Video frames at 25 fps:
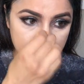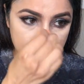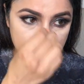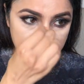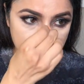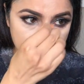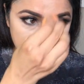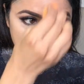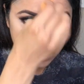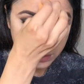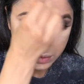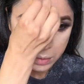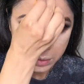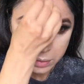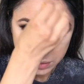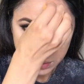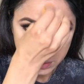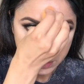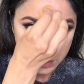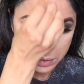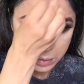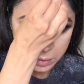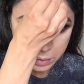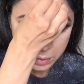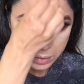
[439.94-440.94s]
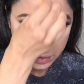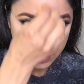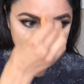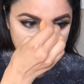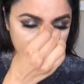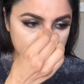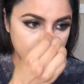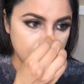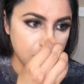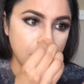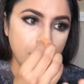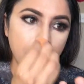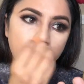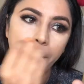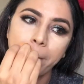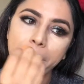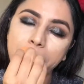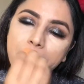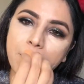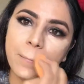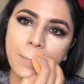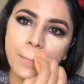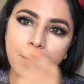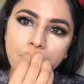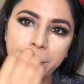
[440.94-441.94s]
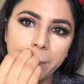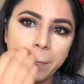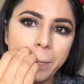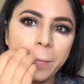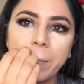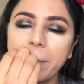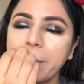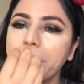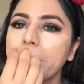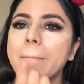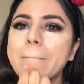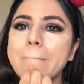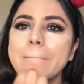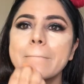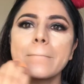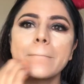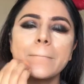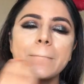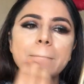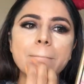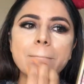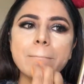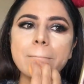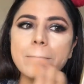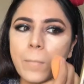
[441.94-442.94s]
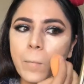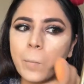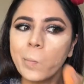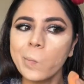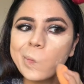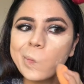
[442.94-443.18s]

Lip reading: and blending it out all the product to my skin